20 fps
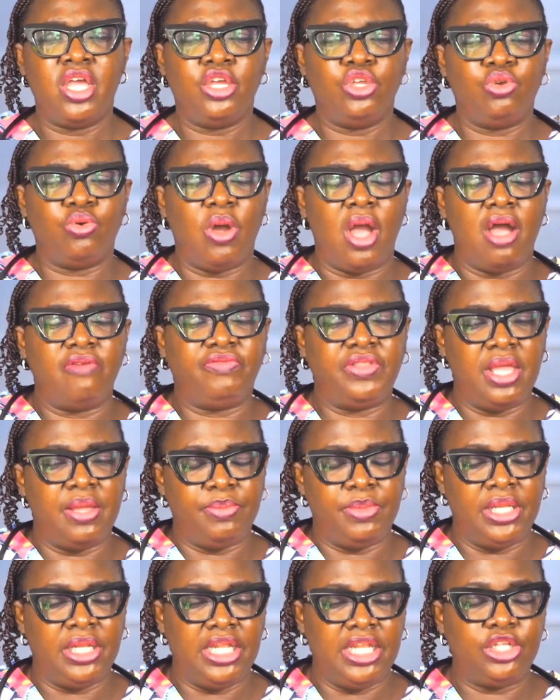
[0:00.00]
You have
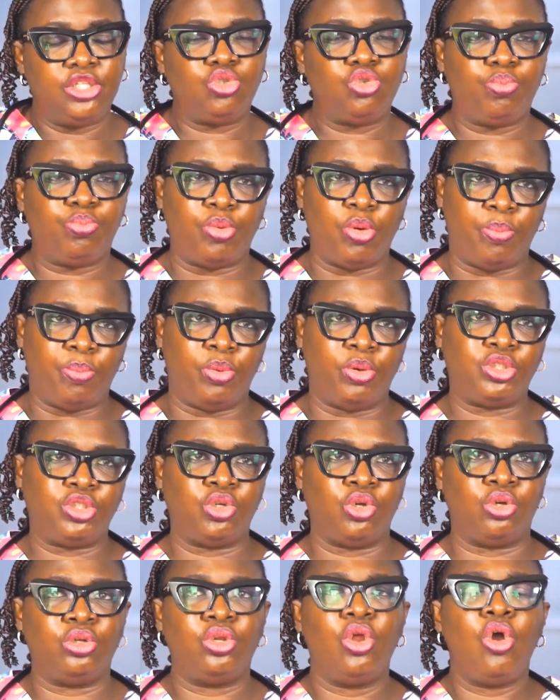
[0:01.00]
them in little
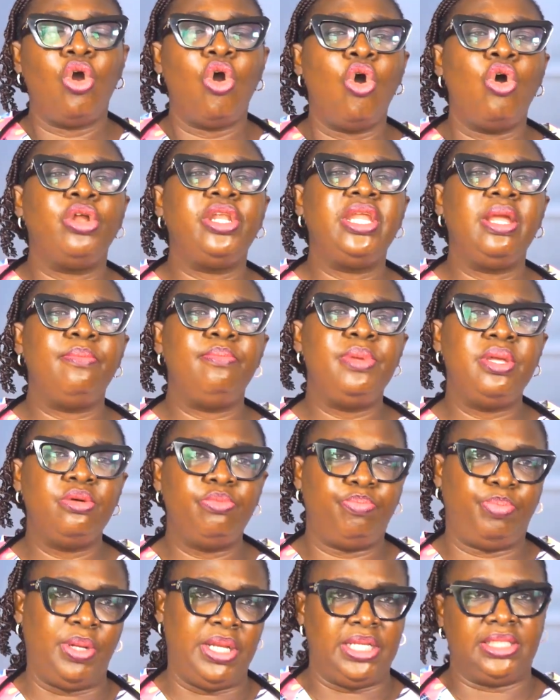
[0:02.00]
proportion on a meal
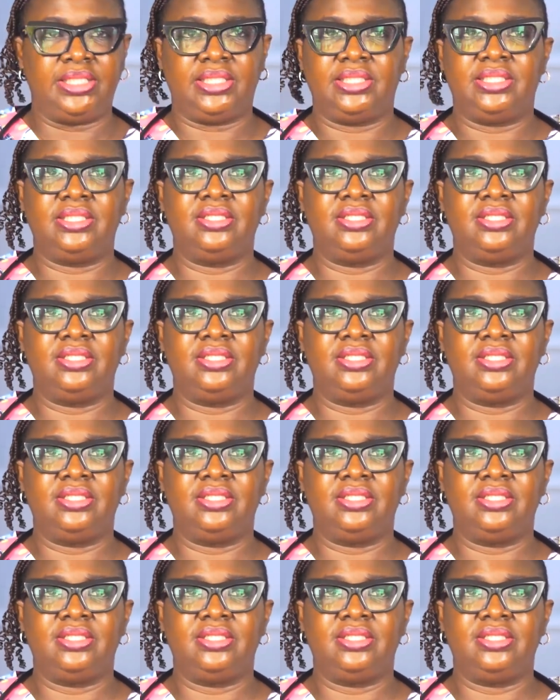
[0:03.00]
plate.